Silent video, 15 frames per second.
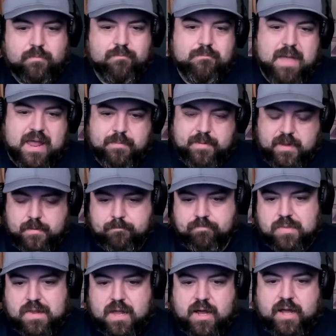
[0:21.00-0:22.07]
Maybe.
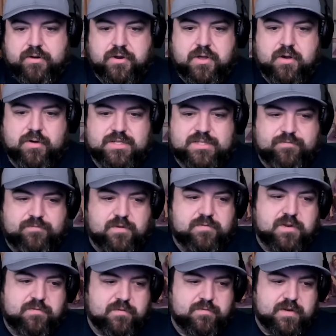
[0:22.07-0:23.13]
I don't know. It's a
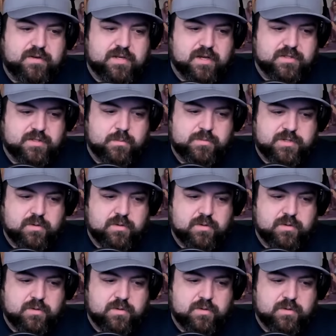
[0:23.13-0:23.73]
50-50 toss-up.